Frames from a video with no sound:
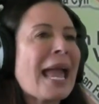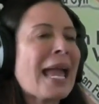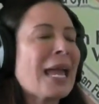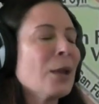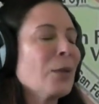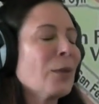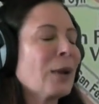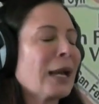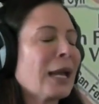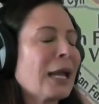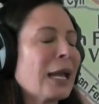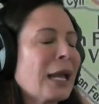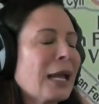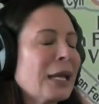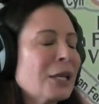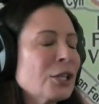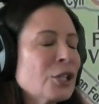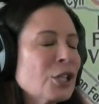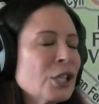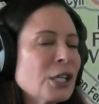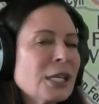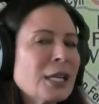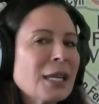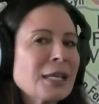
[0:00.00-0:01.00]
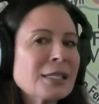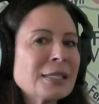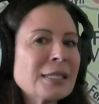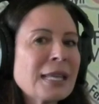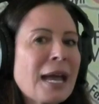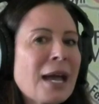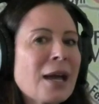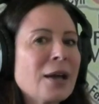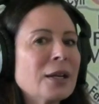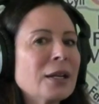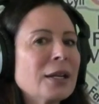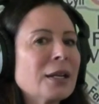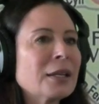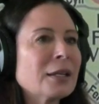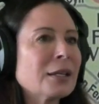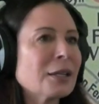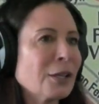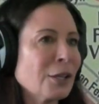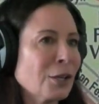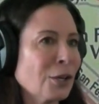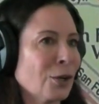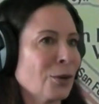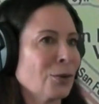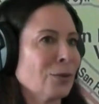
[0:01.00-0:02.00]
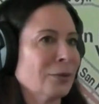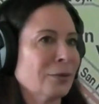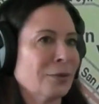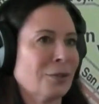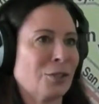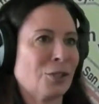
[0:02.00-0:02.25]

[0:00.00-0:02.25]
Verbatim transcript: Anyway, and she gets out, and, you know,